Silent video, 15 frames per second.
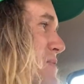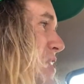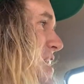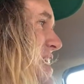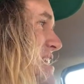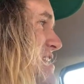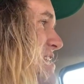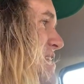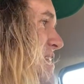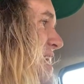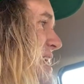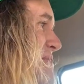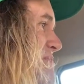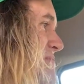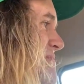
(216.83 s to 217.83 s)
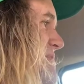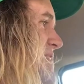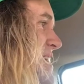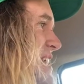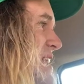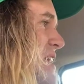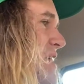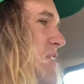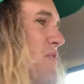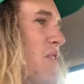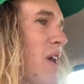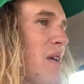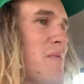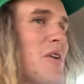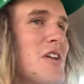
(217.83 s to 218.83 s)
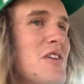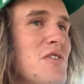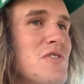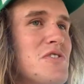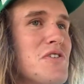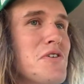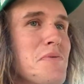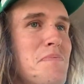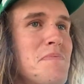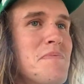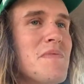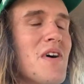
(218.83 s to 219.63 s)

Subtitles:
on Instagram, find them on YouTube.